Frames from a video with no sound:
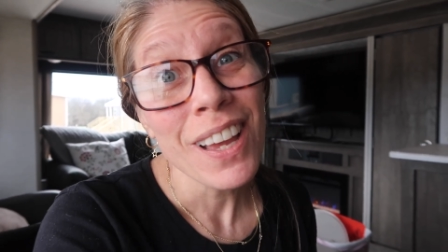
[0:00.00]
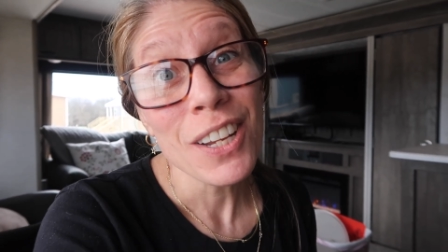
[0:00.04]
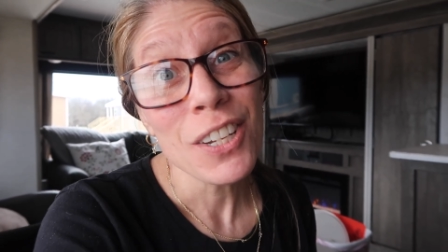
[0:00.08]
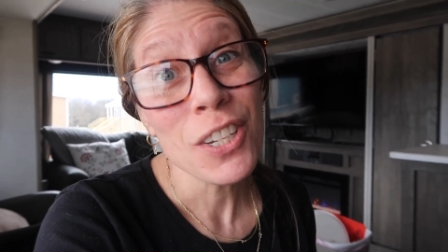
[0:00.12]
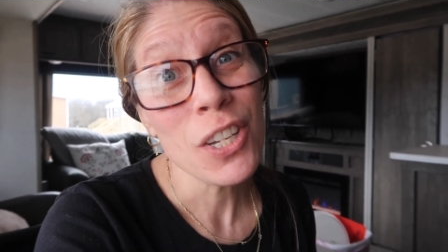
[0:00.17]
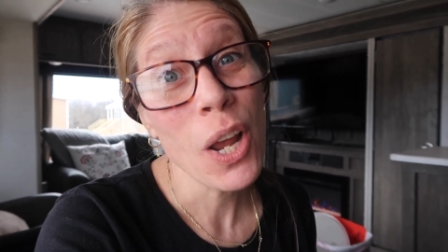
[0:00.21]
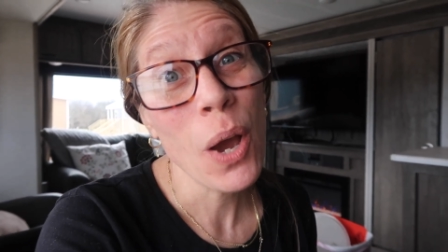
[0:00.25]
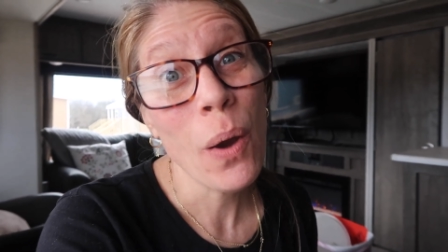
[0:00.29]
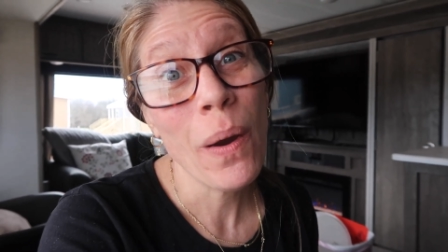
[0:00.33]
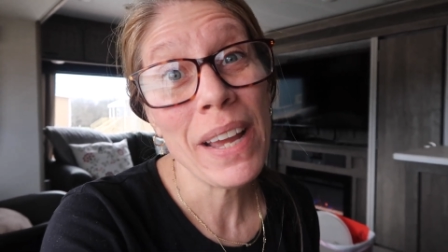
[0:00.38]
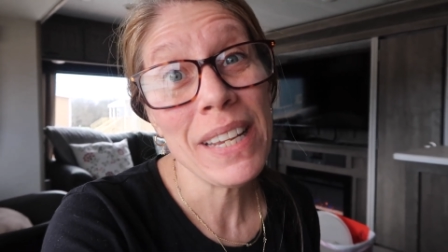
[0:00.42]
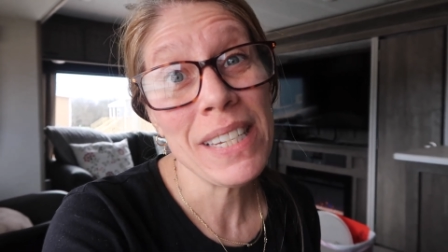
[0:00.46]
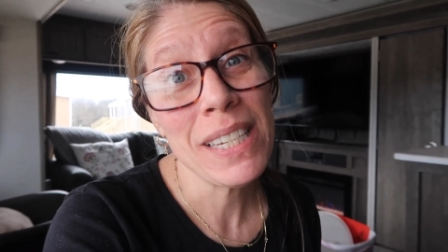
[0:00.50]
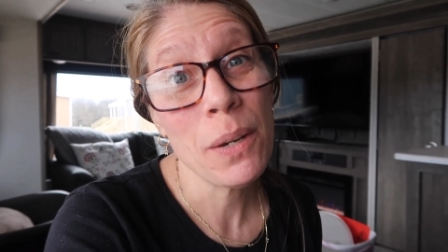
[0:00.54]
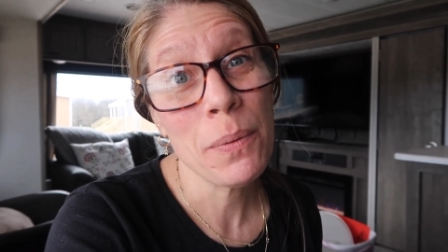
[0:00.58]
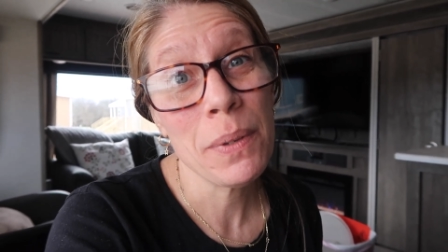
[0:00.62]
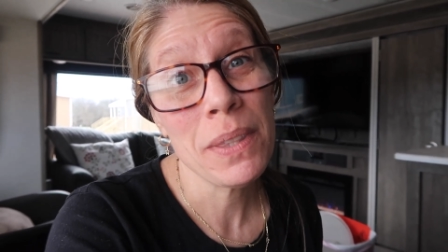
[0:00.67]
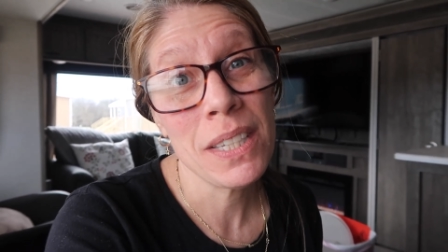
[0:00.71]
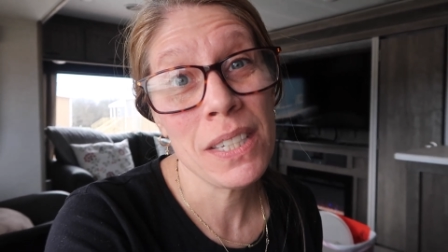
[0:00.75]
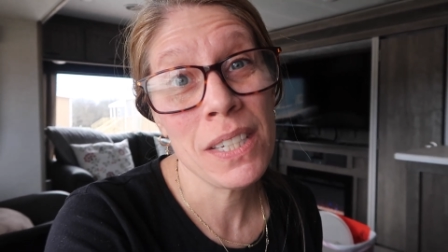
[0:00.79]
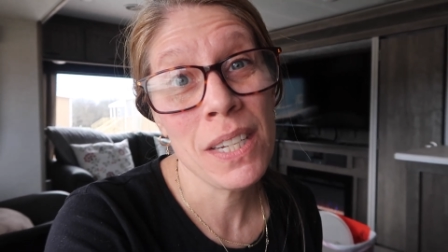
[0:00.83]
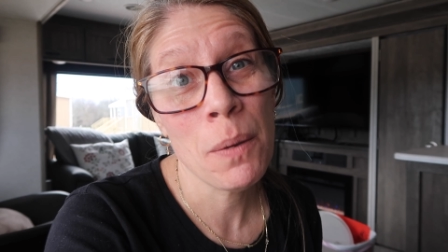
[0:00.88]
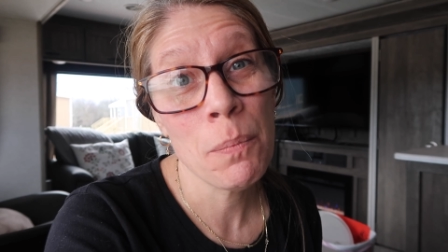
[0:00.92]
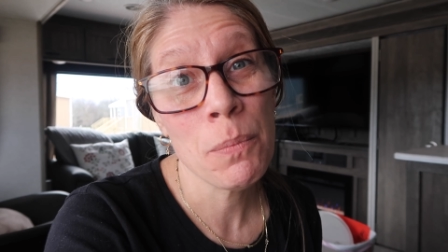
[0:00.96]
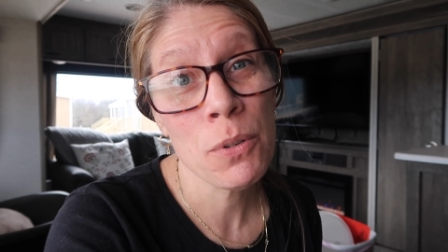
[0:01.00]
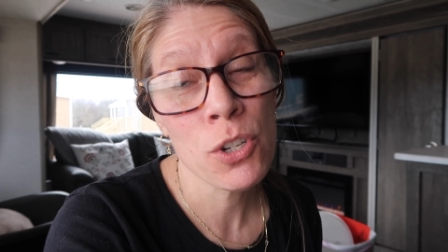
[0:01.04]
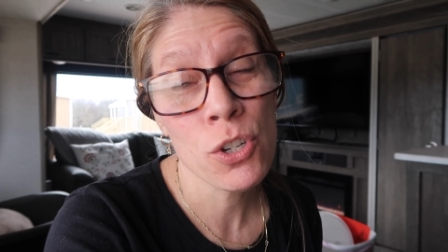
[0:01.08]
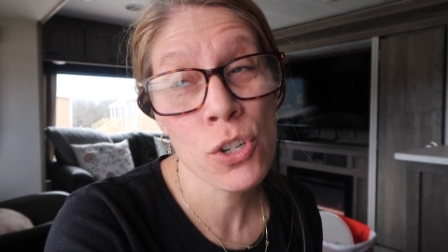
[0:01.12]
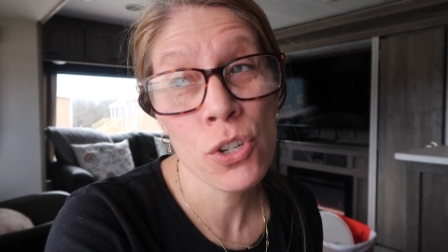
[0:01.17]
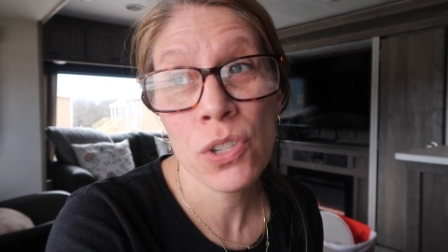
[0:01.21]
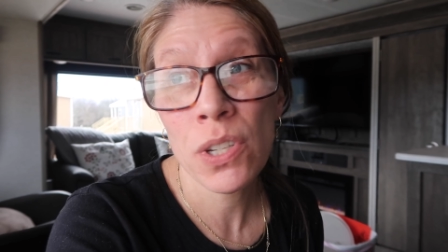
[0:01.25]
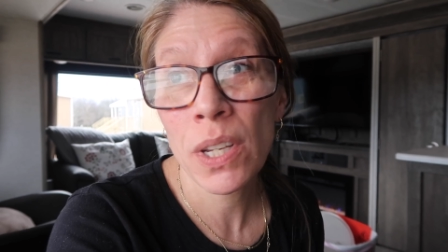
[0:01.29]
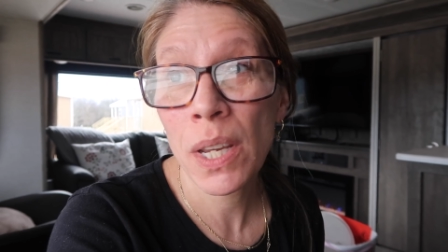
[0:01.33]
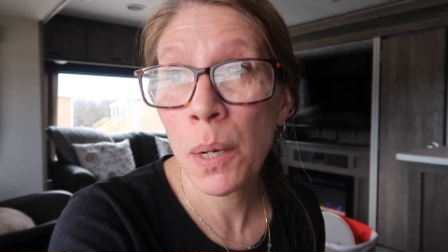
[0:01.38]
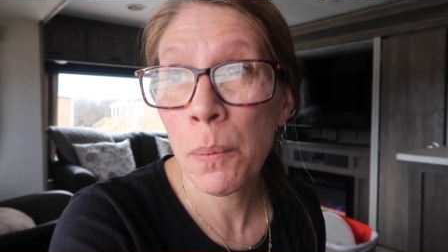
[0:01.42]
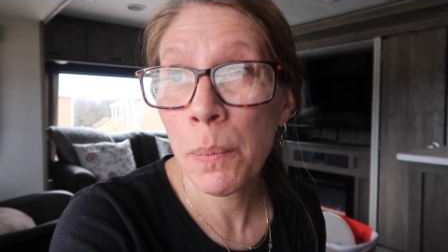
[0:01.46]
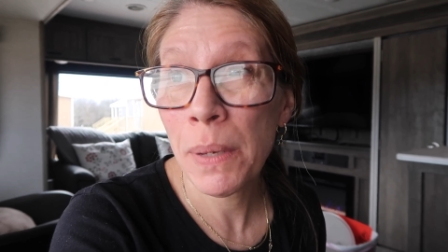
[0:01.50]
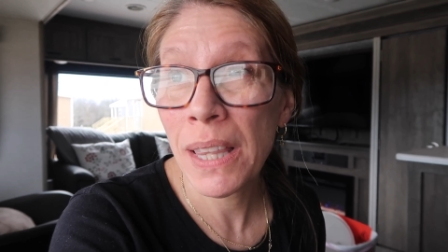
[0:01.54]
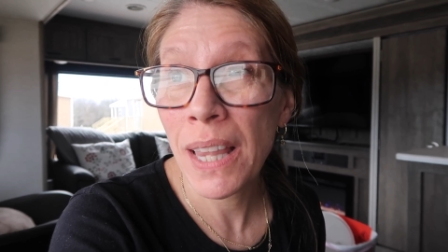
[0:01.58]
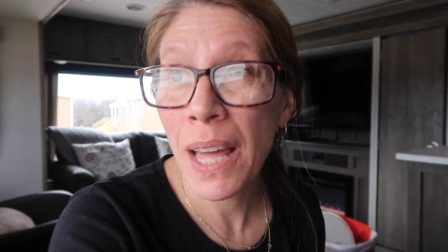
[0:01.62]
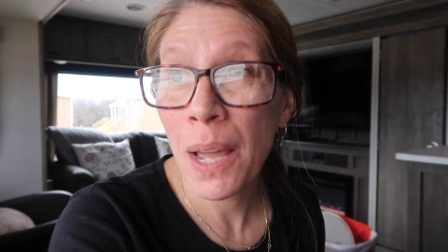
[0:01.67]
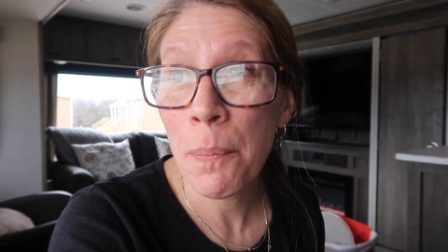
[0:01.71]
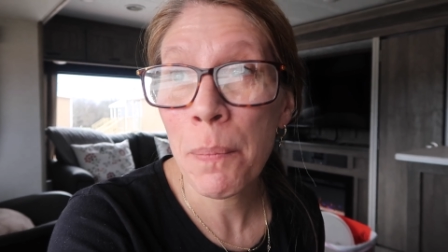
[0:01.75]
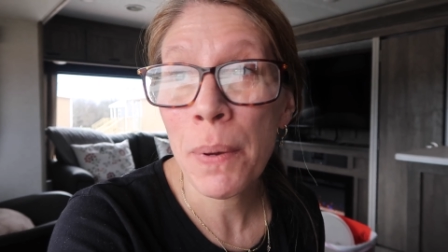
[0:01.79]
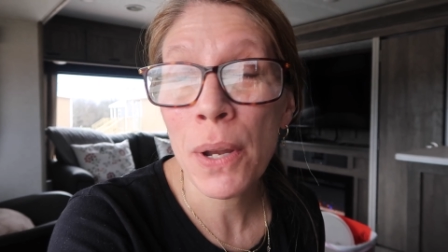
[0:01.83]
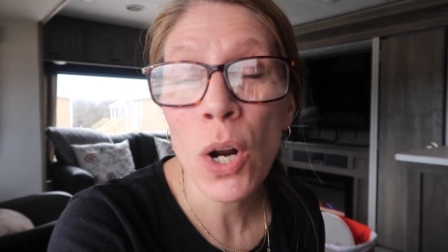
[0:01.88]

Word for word: no idea what the temperatures are gonna be like,